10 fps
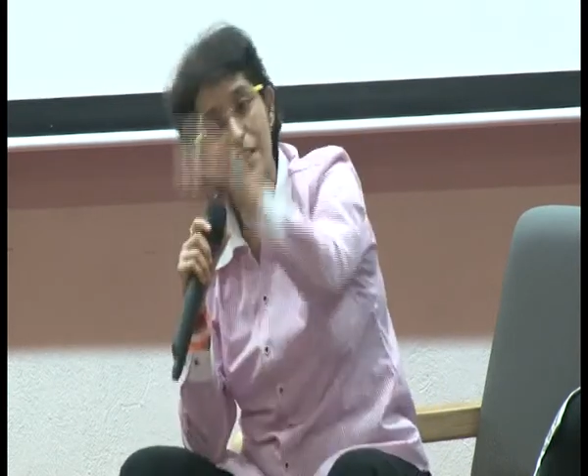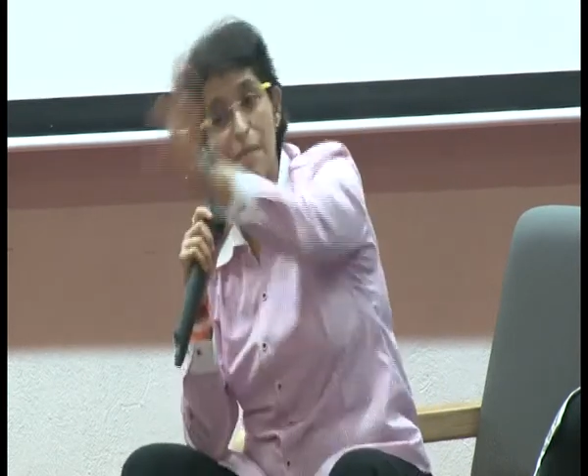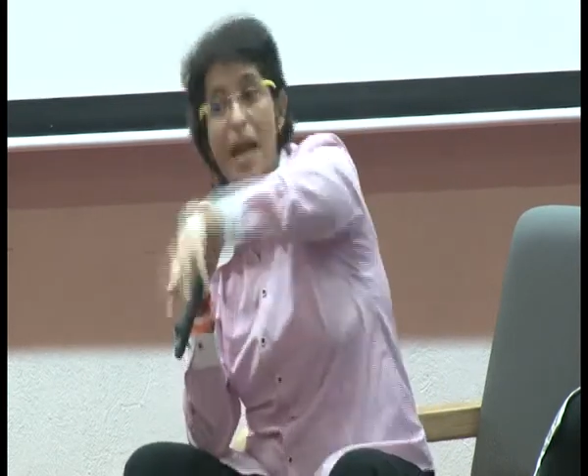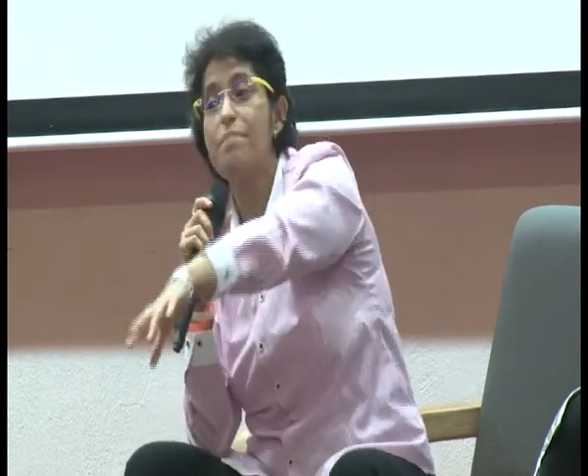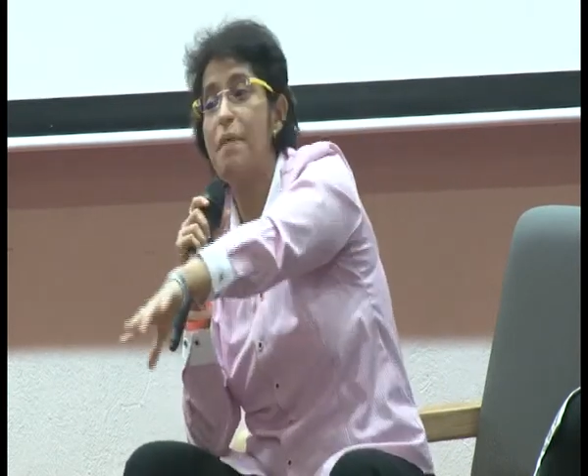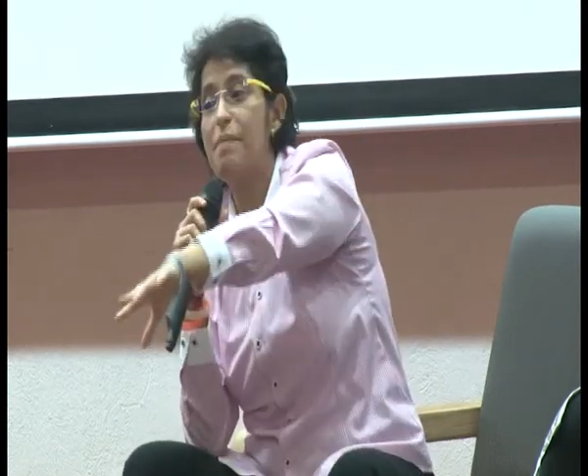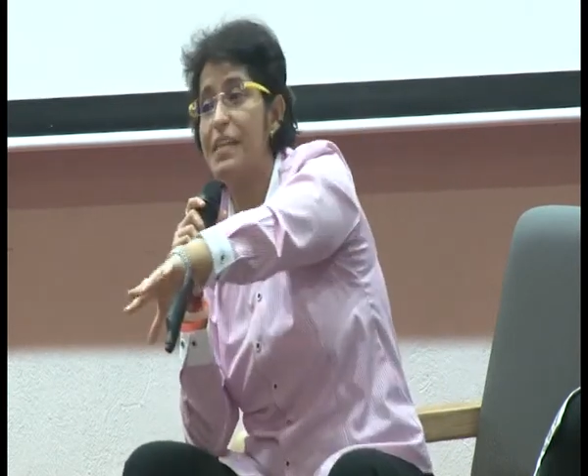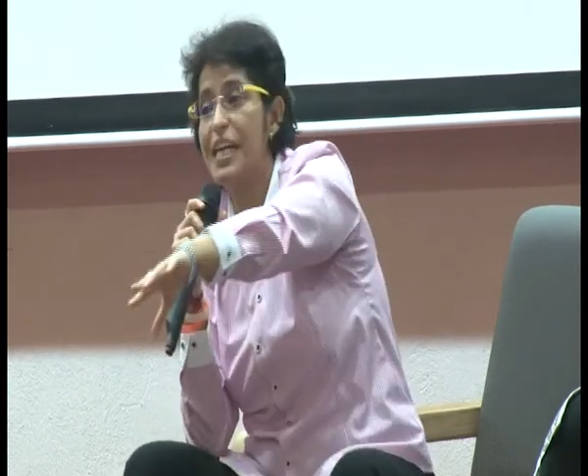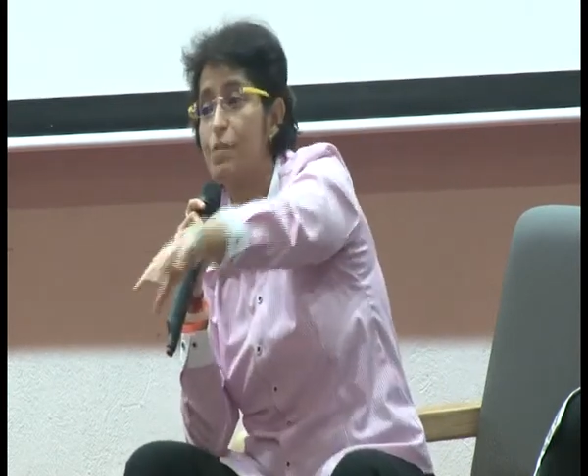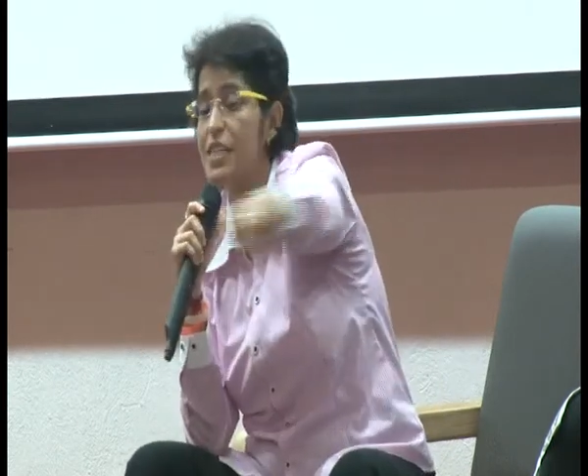And if there's a black
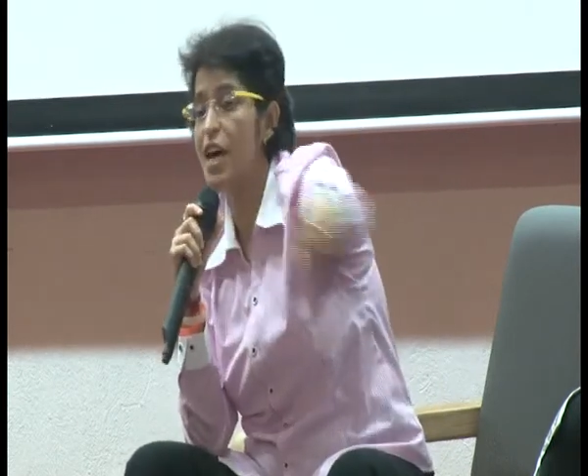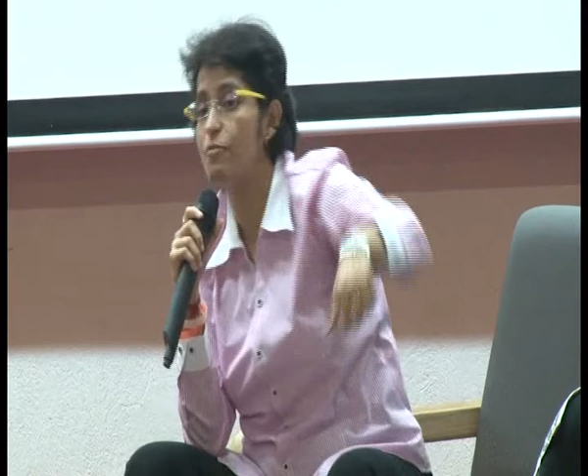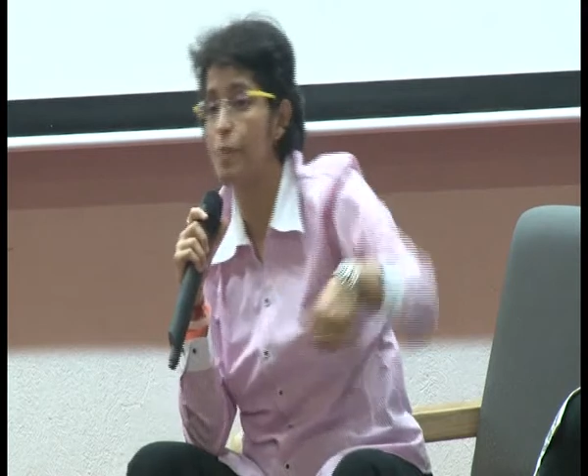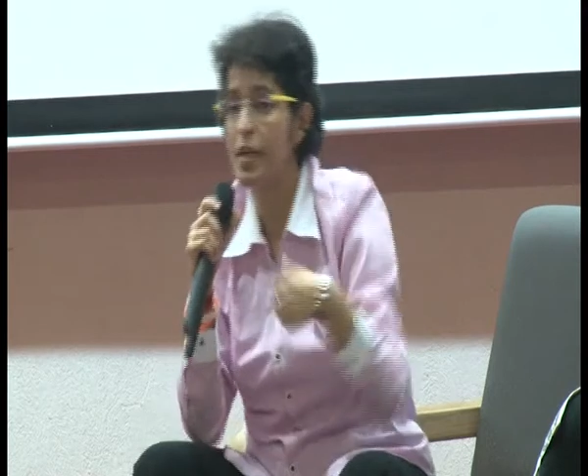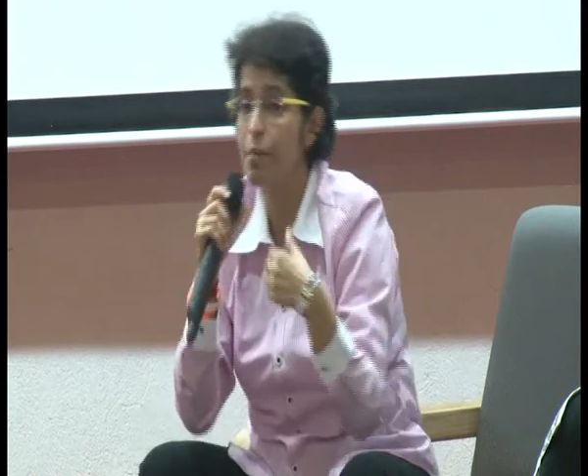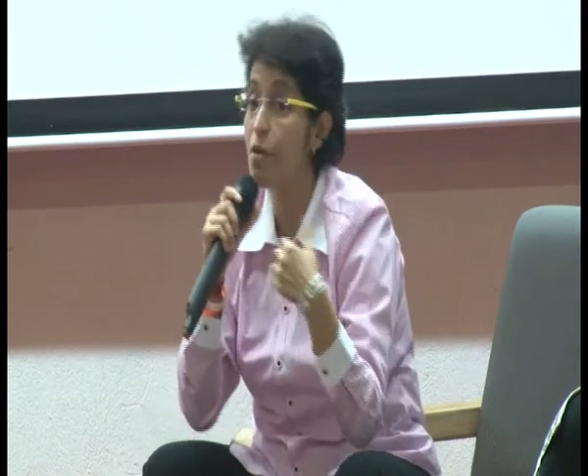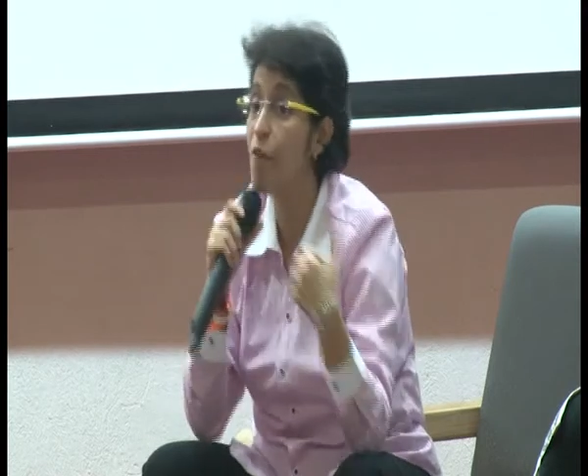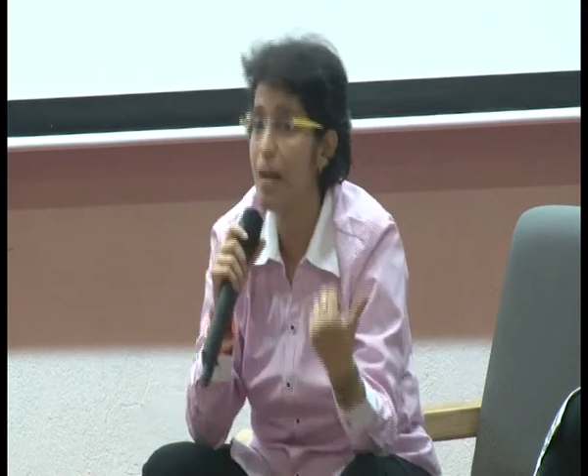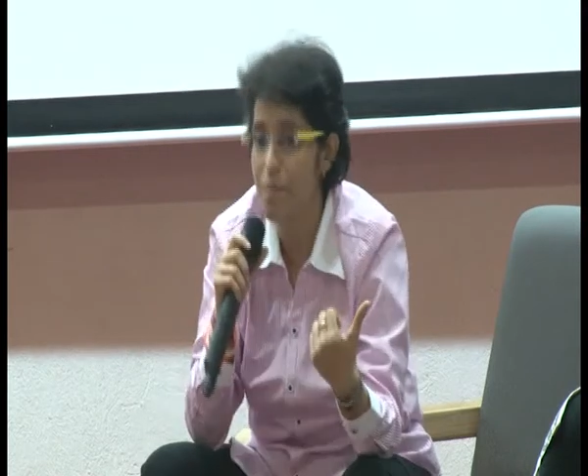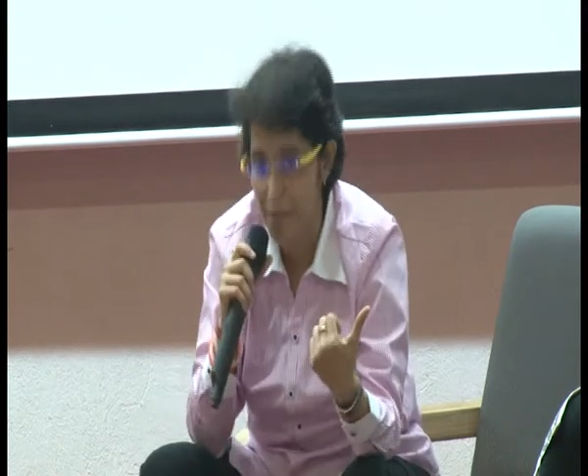pepper, that means I've
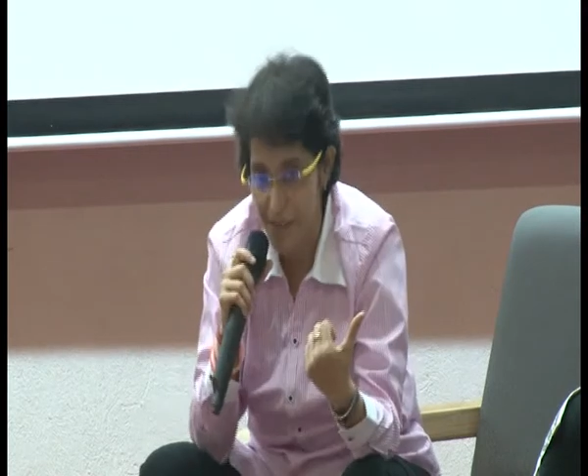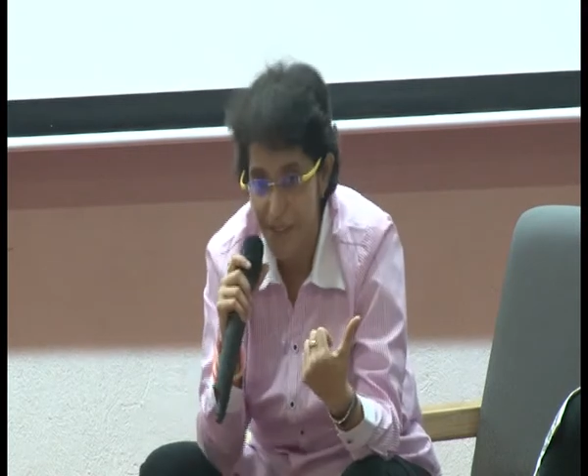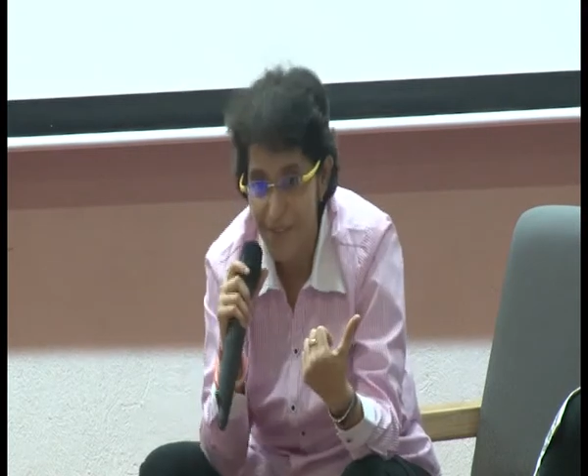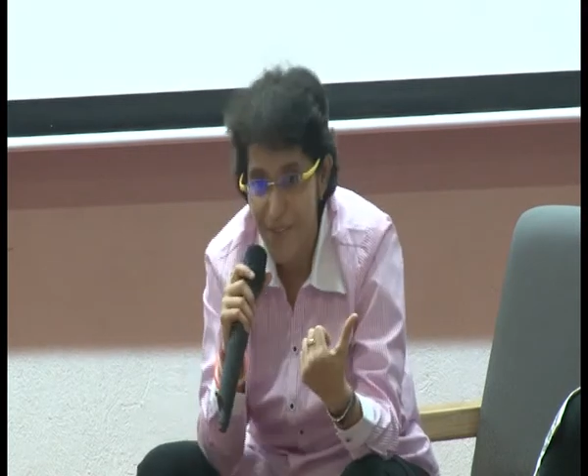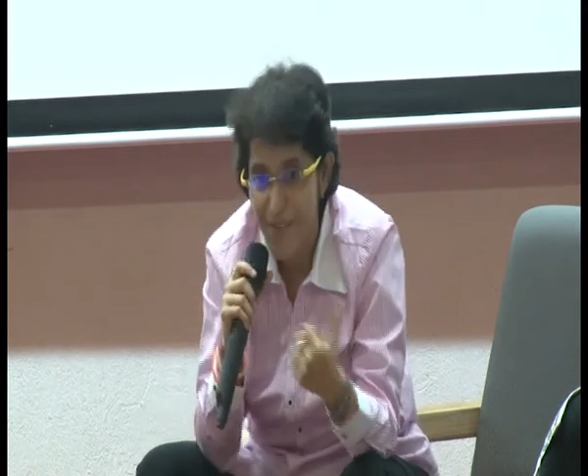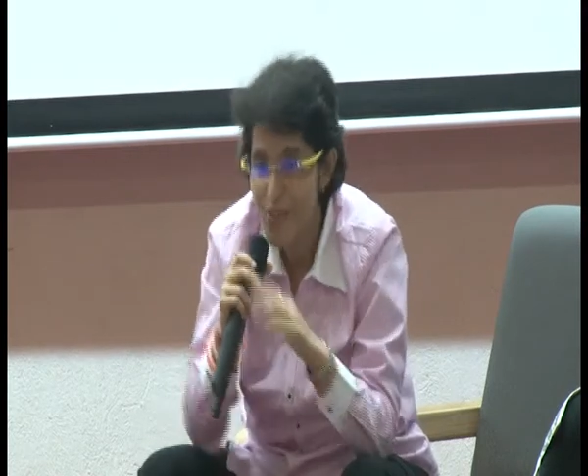picked up a white pepper."